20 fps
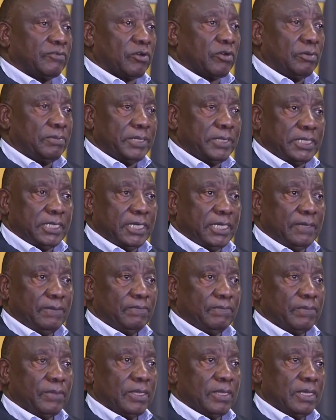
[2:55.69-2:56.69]
Committee
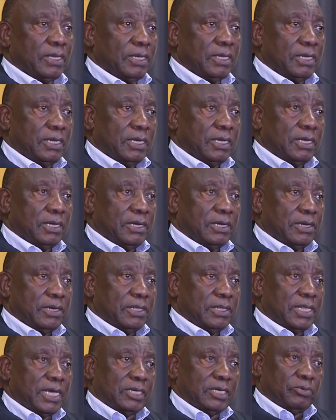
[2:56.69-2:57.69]

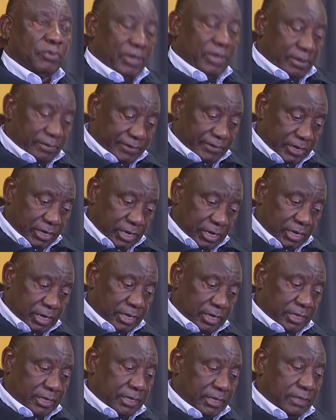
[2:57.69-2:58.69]
that we have
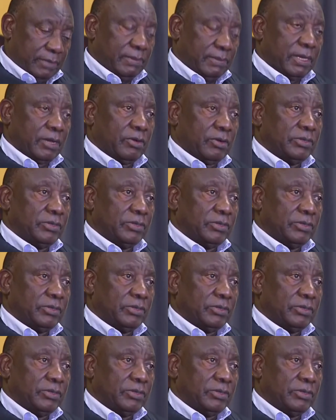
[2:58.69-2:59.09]
heard the